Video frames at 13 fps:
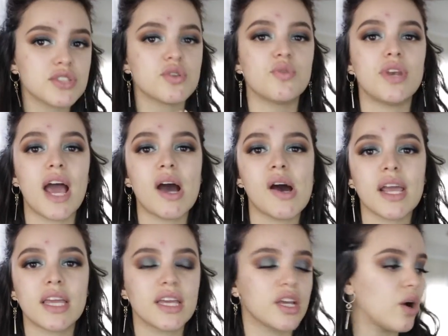So now
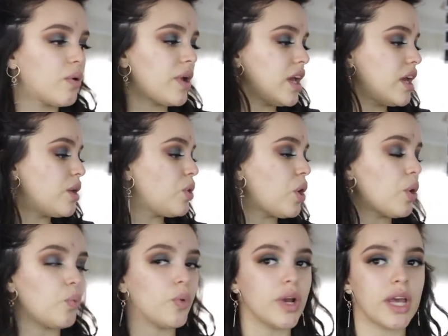I can go in
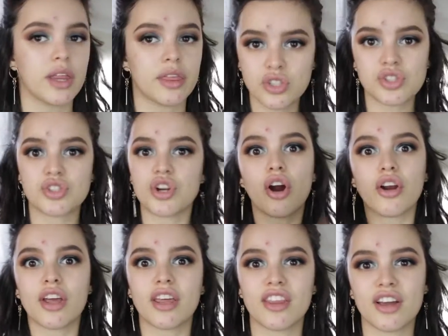with
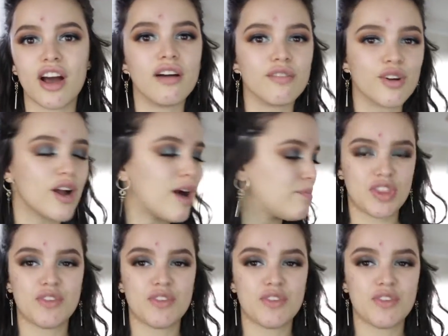starting the cover up.